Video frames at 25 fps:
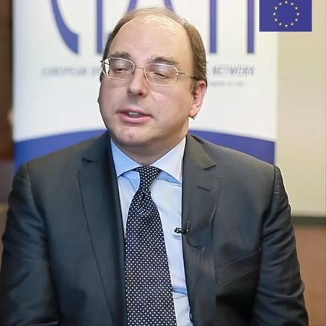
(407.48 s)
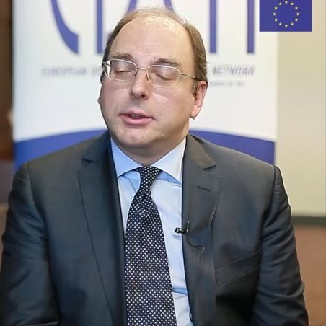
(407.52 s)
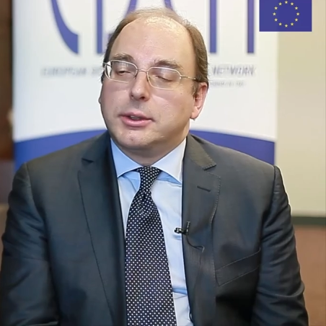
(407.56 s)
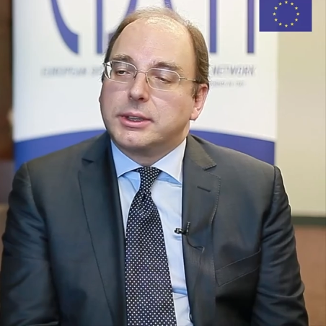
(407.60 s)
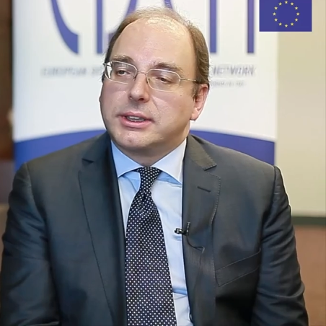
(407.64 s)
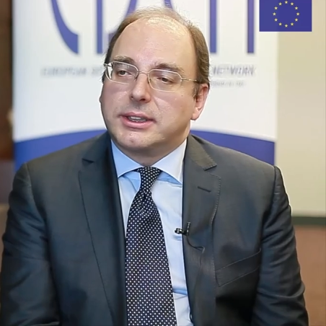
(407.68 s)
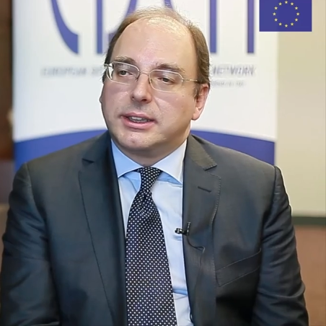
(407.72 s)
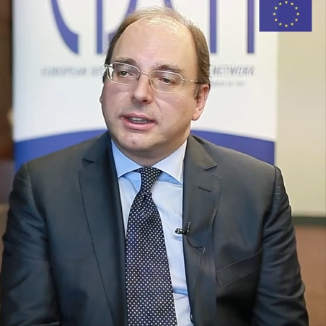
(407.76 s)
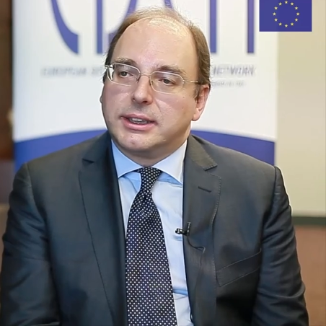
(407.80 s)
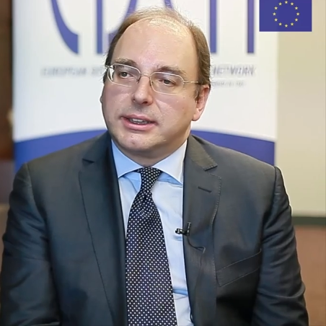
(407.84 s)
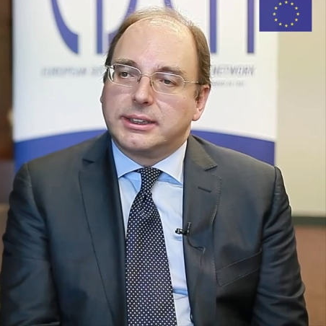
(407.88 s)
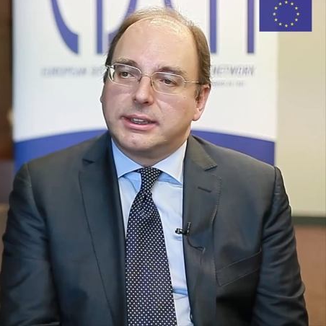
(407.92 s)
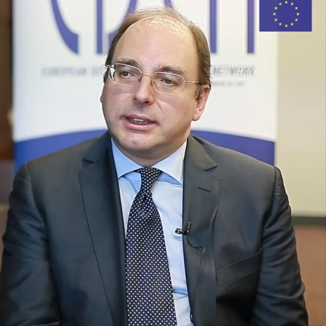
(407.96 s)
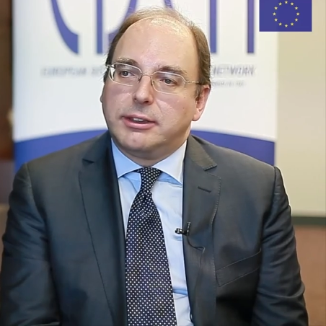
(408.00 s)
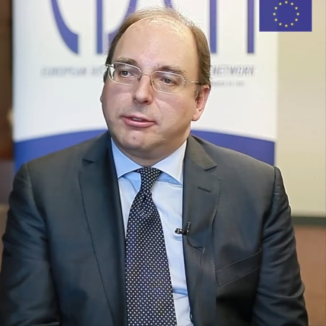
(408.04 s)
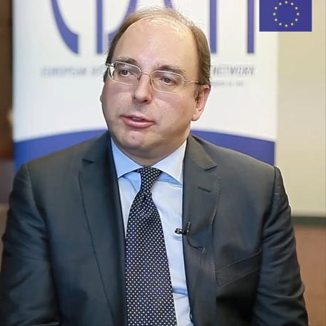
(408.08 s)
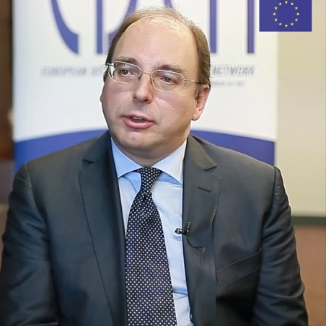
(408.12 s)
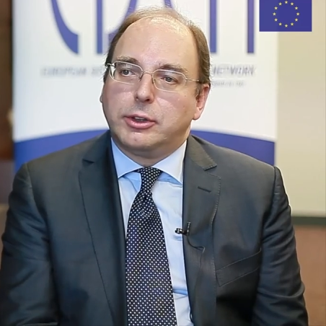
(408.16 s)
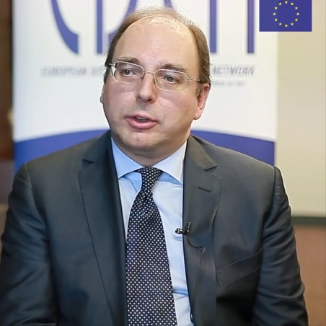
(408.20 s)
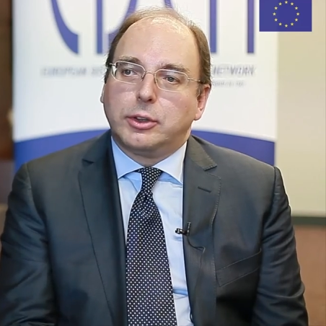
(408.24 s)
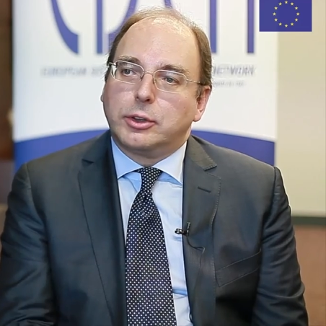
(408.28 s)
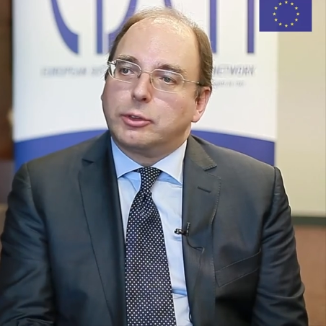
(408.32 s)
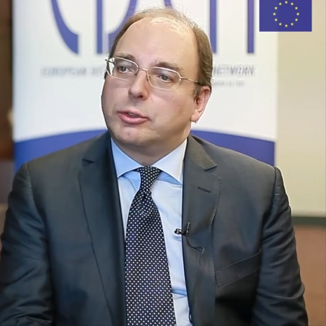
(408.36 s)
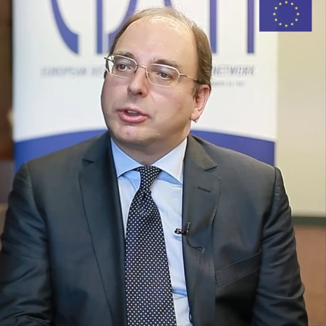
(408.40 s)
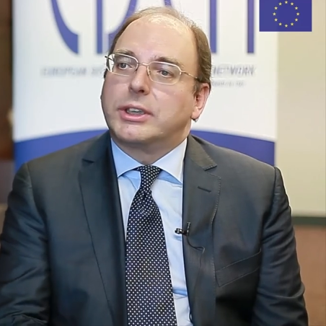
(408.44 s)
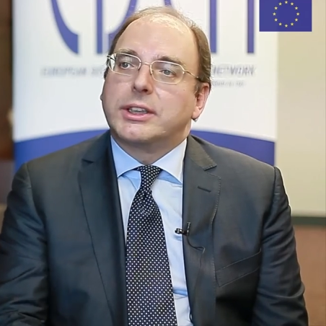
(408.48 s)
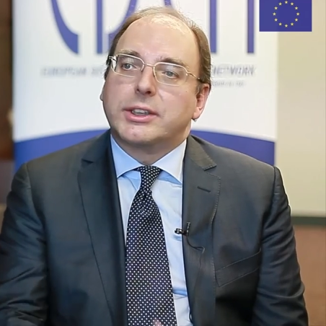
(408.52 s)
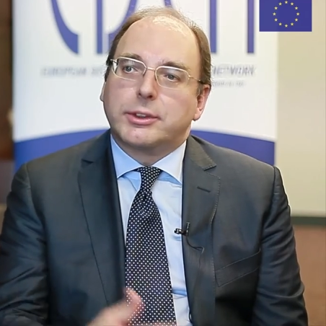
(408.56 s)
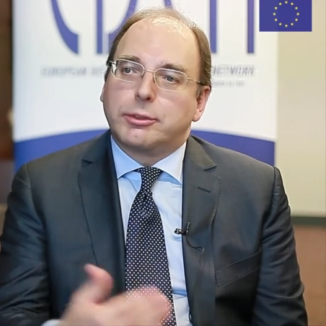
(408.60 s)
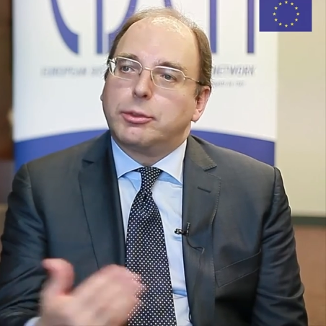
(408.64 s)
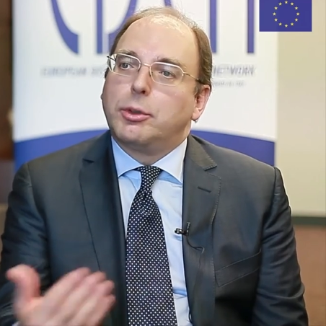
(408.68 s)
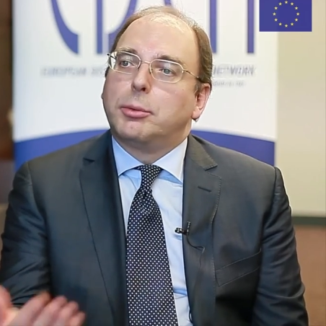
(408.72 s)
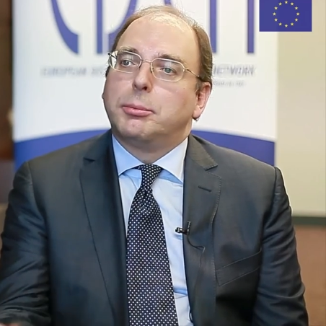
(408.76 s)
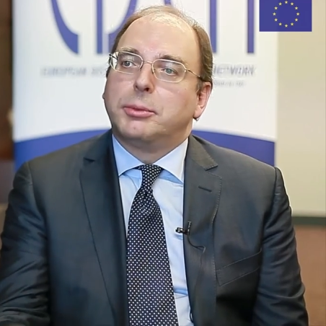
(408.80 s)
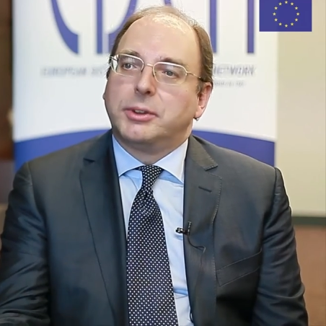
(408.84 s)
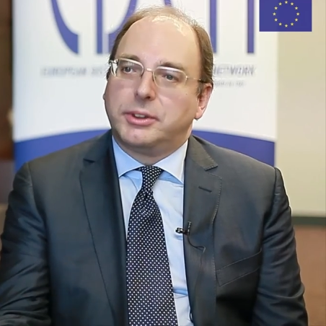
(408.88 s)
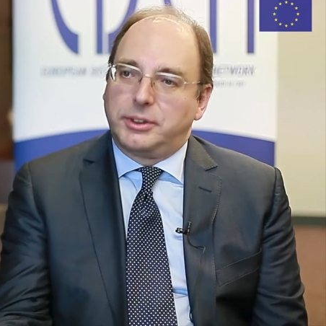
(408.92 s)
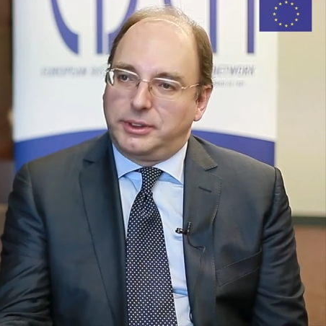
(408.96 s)
useless if we don't
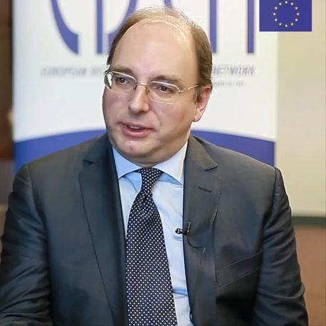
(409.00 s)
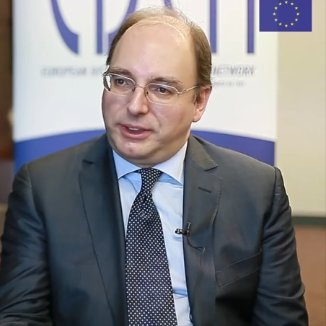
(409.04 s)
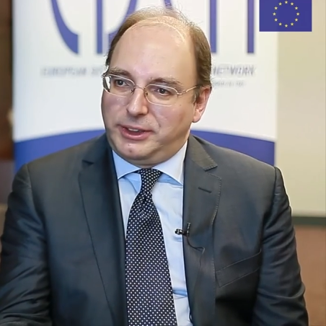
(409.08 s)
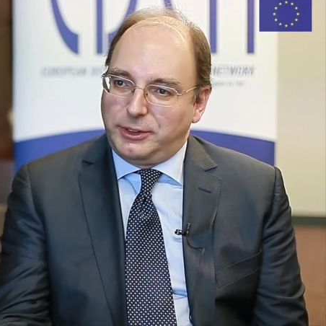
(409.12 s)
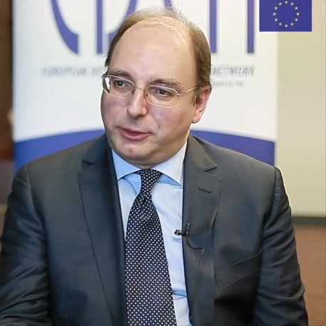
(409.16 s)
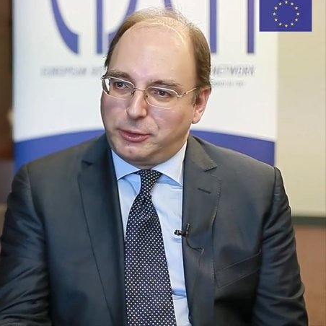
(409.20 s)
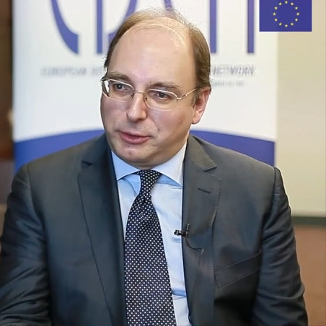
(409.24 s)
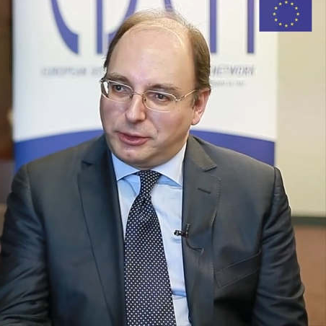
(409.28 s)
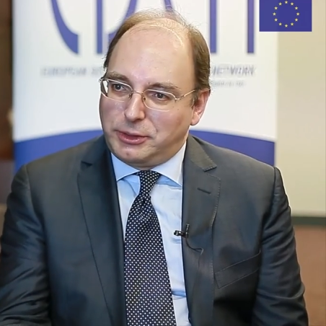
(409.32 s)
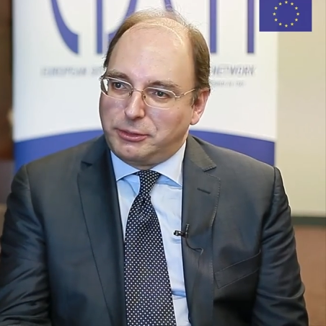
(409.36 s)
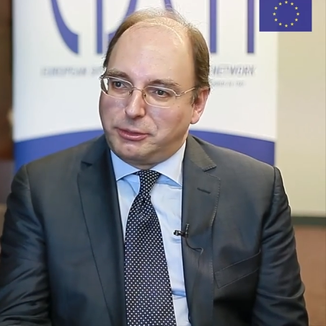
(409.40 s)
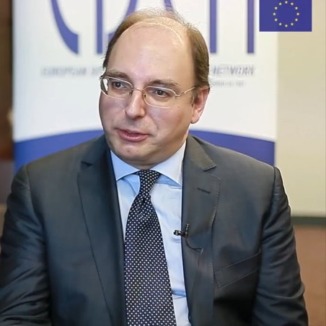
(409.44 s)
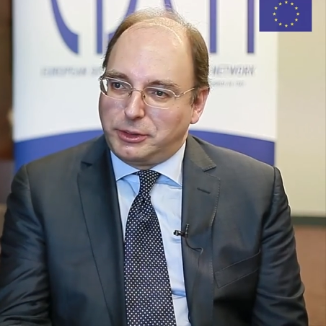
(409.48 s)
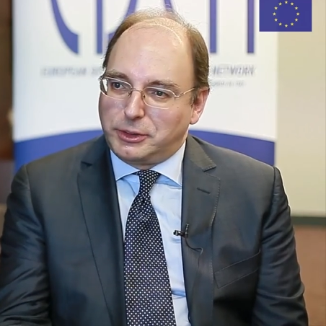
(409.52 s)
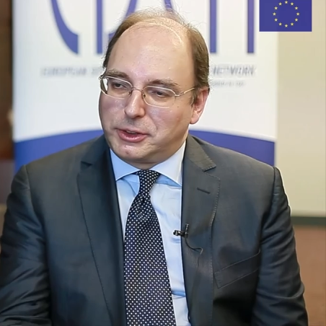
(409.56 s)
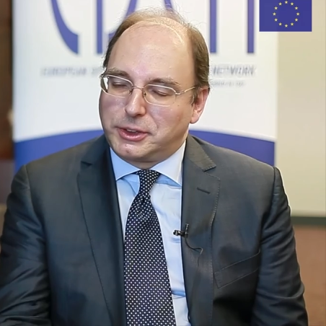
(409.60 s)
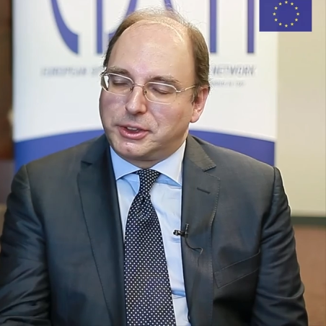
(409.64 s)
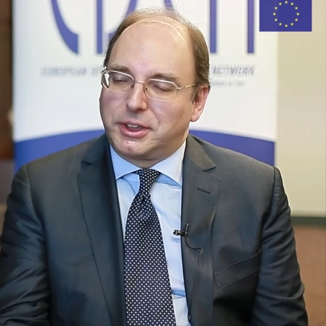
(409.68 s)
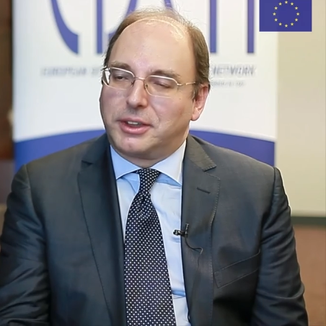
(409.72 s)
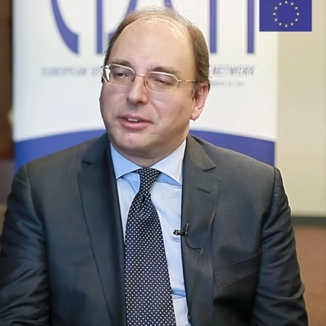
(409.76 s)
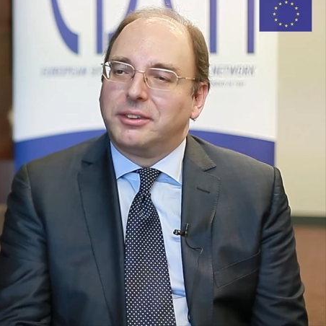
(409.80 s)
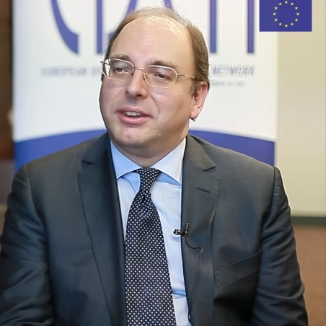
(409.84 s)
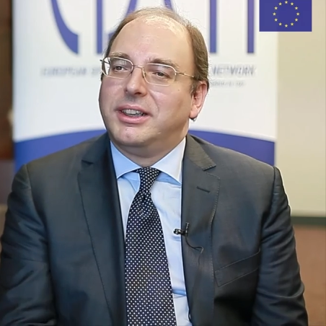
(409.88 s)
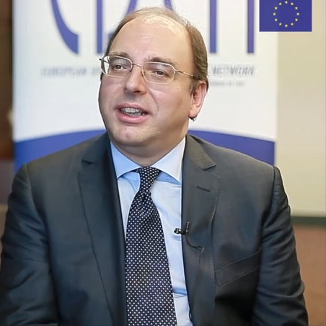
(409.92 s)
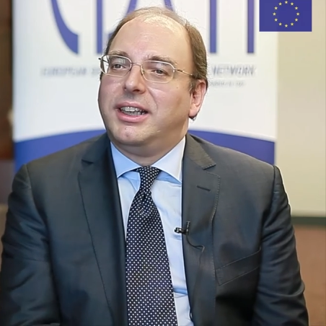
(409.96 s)
transform it into the future.